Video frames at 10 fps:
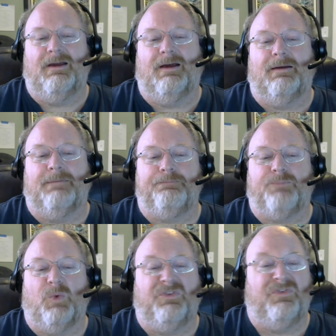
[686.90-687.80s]
um,
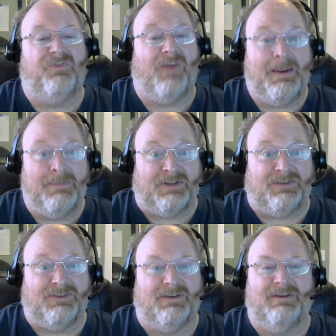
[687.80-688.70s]
was
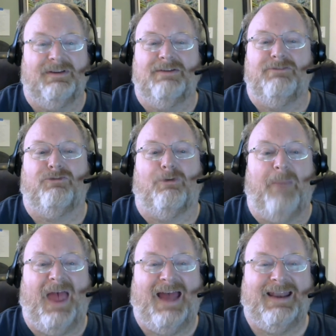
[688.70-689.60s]
famous for
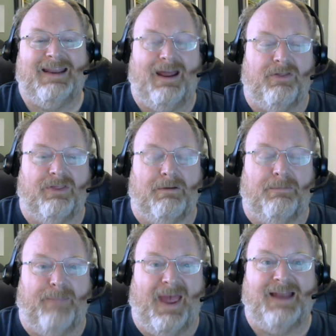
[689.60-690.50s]
padding out their
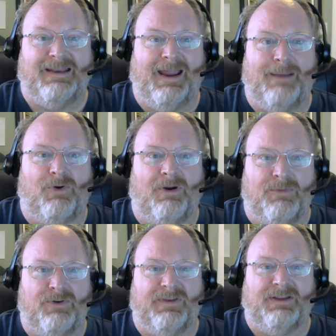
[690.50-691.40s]
bad Gamera
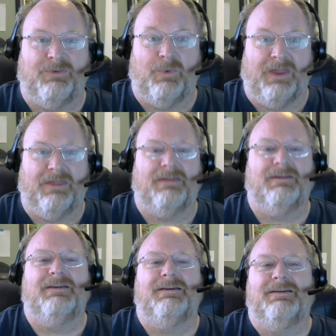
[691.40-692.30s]
movies with
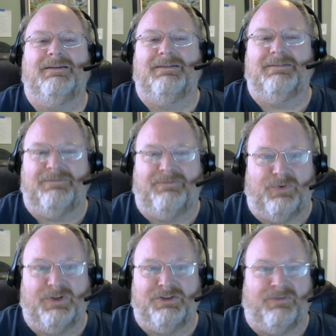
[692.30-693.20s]

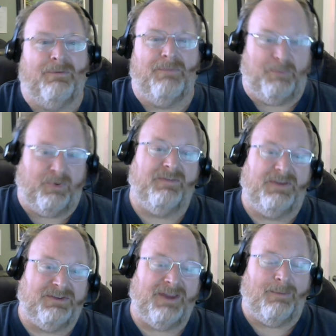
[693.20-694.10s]
footage from the
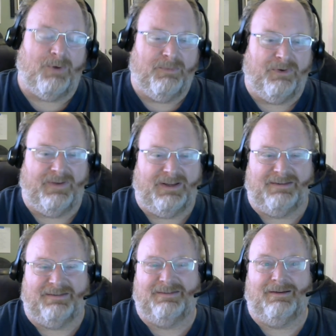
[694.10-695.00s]
previous Gamera
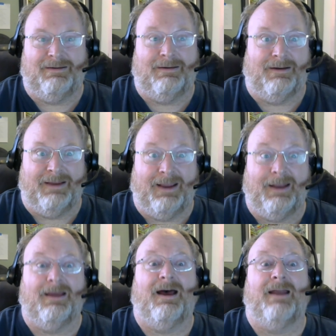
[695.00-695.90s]
movies. Oh,
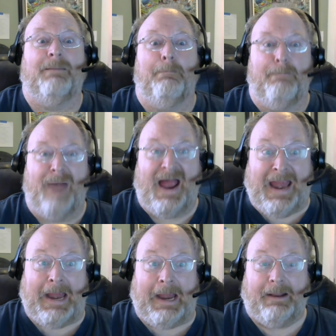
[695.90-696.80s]
it got
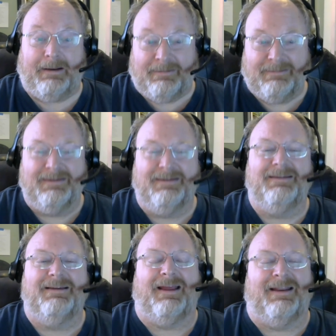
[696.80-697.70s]
bad.
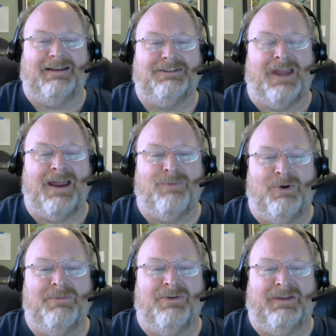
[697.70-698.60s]
And each
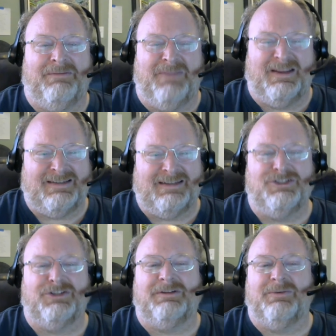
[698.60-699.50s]
Gamera movie
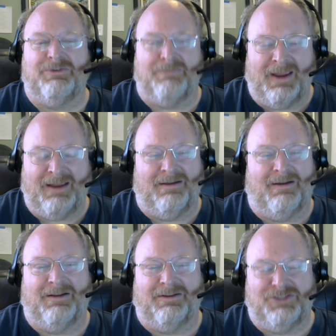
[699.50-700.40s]
essentially was made
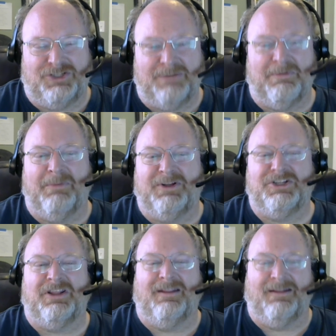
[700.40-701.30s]
on a cheaper
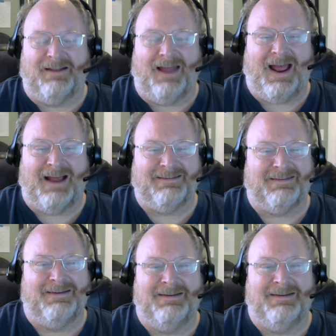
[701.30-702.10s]
budget than the last